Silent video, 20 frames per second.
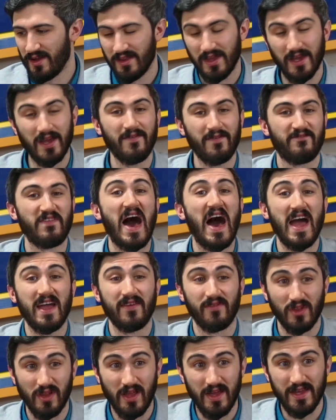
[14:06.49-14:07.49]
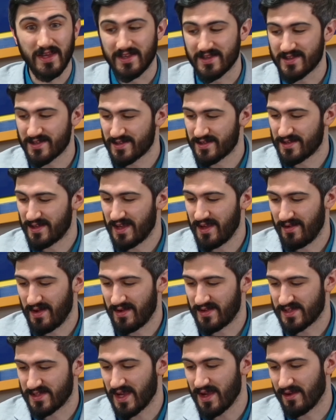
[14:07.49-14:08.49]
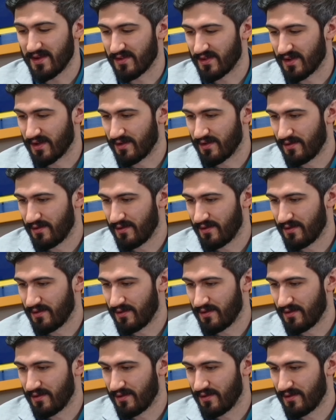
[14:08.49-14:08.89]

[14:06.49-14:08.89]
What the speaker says: They got 5 likes. They didn't have to say anything.